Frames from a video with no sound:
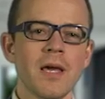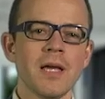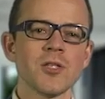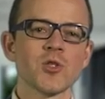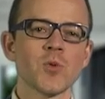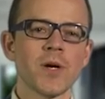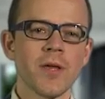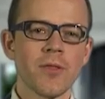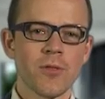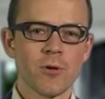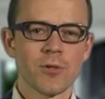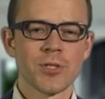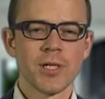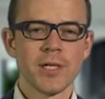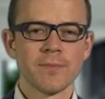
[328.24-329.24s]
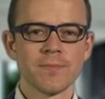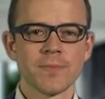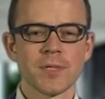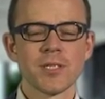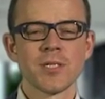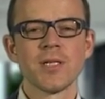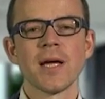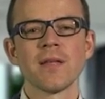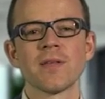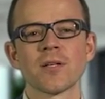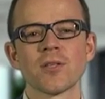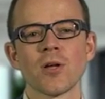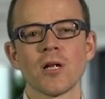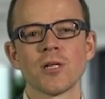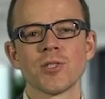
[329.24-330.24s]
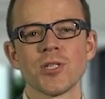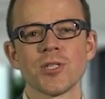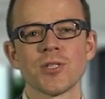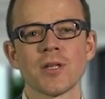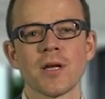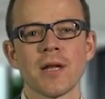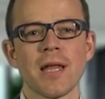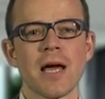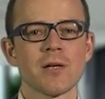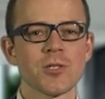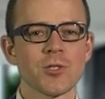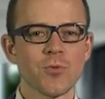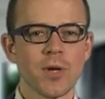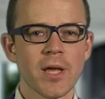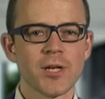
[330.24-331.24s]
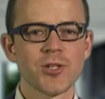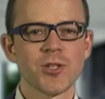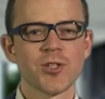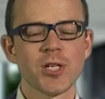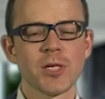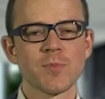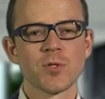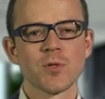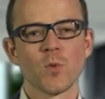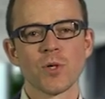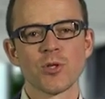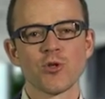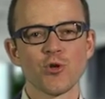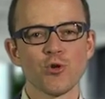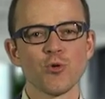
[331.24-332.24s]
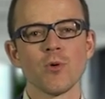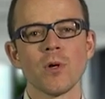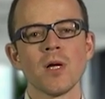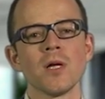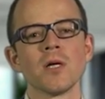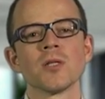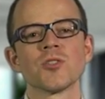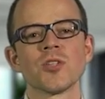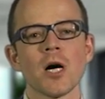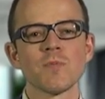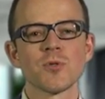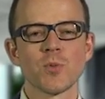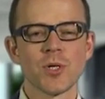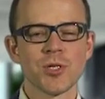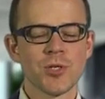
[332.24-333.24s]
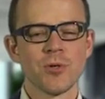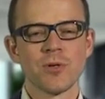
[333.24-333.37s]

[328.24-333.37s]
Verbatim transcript: In 2013, CA Technologies announced relationships with two top Swiss